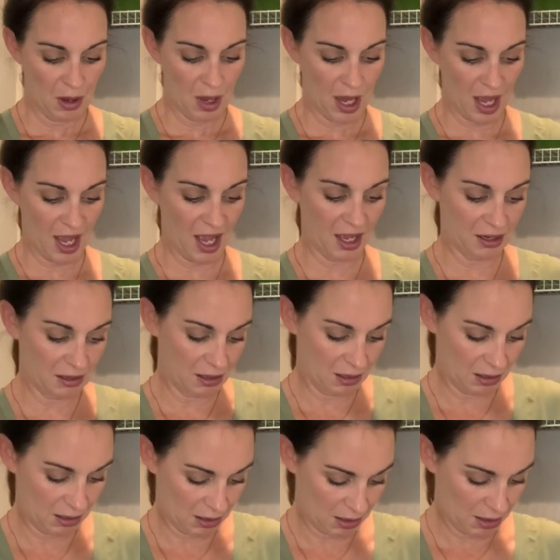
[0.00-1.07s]
And
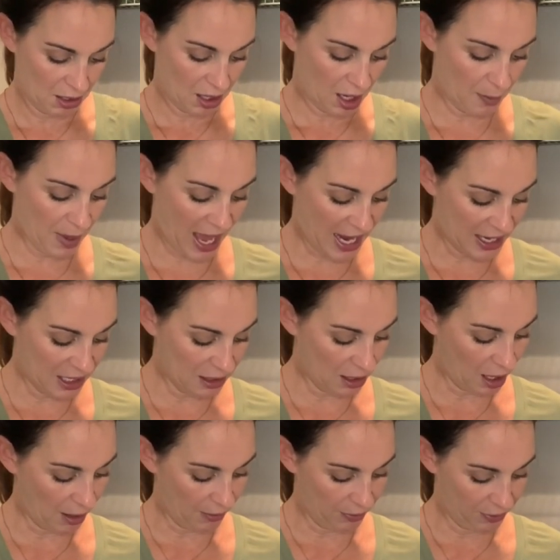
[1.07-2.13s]
a batting
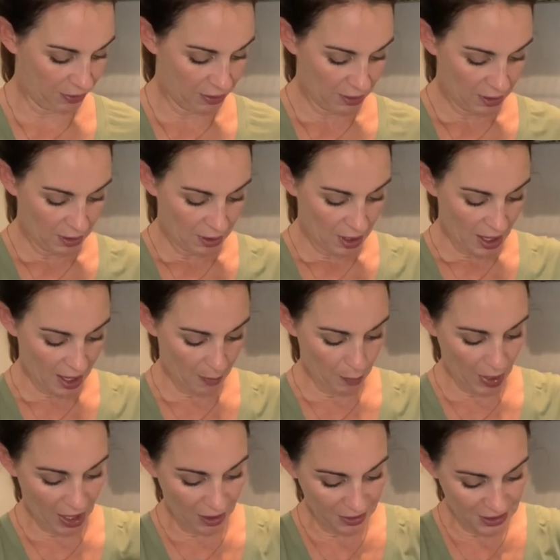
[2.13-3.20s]
glove and
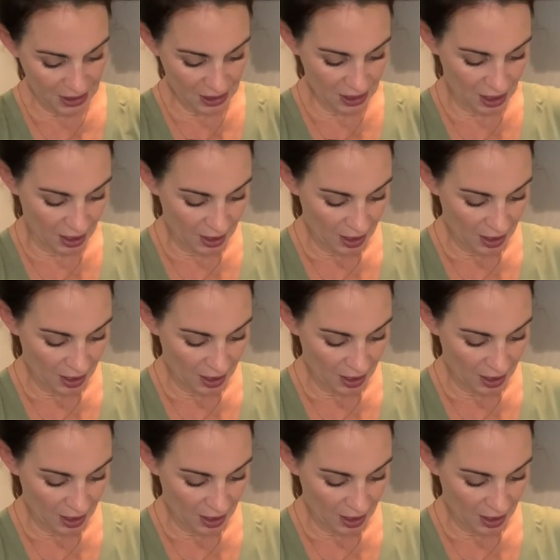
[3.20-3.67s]
belts